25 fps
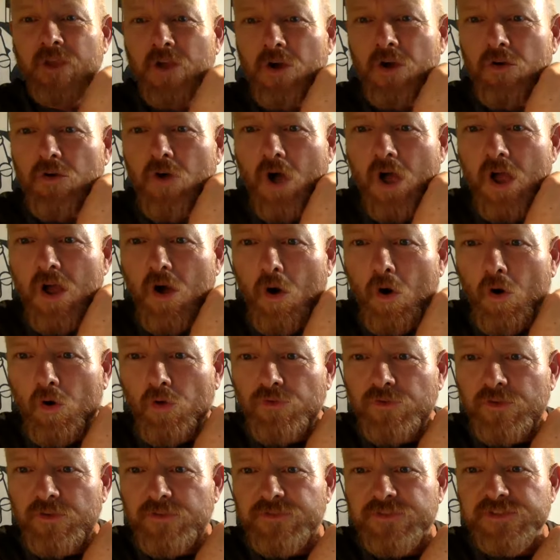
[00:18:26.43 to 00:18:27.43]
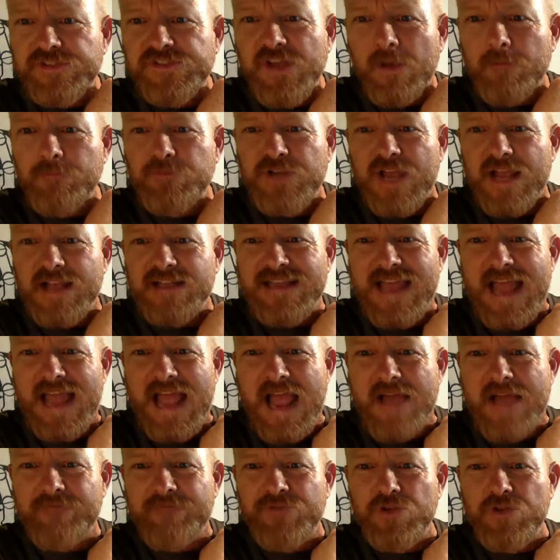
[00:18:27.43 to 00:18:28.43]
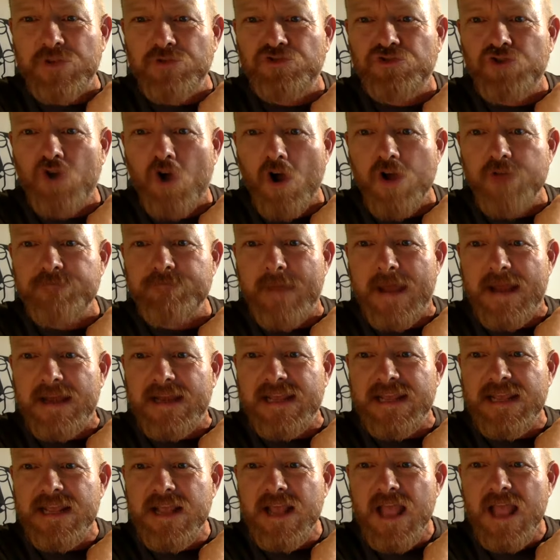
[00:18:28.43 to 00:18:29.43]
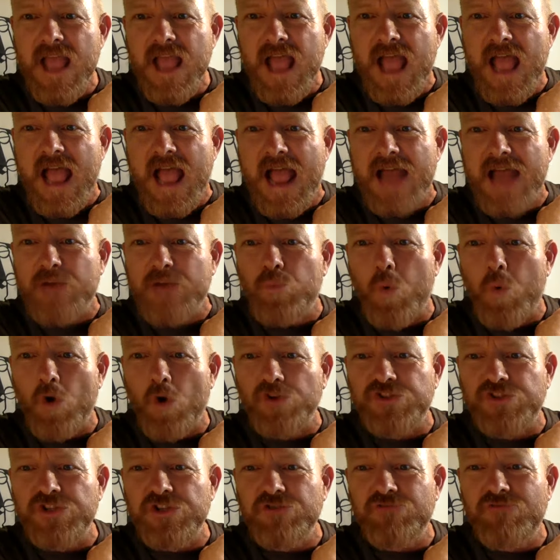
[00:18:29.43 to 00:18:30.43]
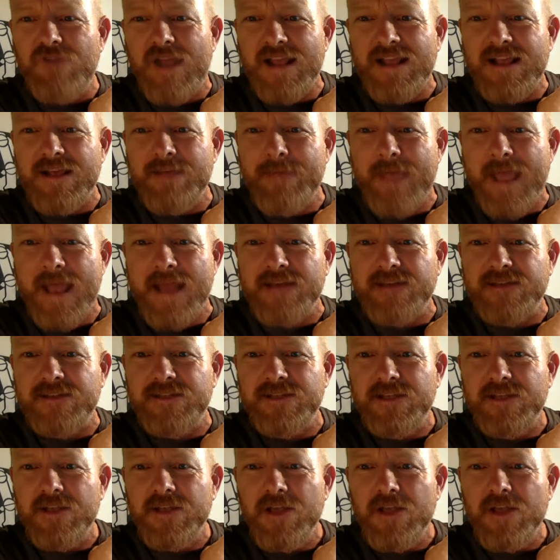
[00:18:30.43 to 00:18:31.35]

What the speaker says: All right, on the subject, have you tried many? And what do you recommend?